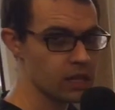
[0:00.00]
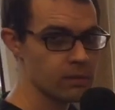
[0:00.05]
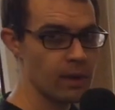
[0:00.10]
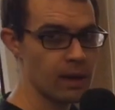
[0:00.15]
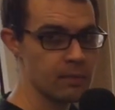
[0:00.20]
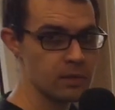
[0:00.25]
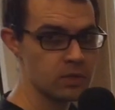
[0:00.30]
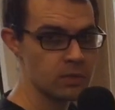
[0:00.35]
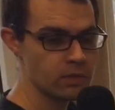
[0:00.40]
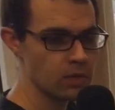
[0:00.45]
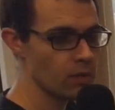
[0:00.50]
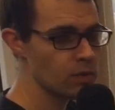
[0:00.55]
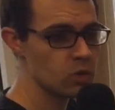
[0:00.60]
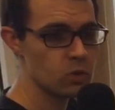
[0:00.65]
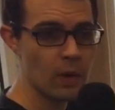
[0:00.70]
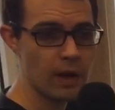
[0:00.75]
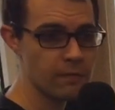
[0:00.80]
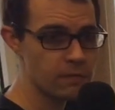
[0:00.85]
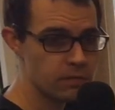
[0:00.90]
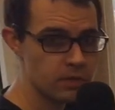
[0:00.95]
There might be some. Don't just
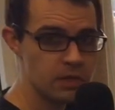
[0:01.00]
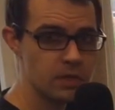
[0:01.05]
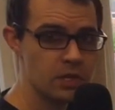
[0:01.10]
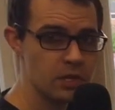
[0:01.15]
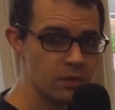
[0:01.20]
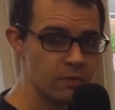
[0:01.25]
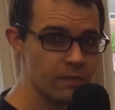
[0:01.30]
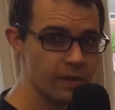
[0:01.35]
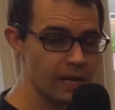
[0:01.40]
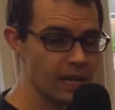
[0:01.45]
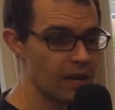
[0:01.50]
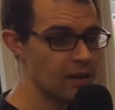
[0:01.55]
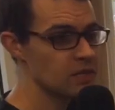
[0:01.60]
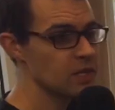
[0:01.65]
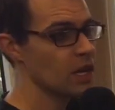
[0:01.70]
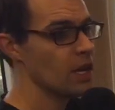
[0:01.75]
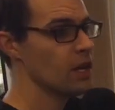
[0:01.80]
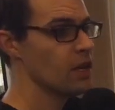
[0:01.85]
wait to the new videos.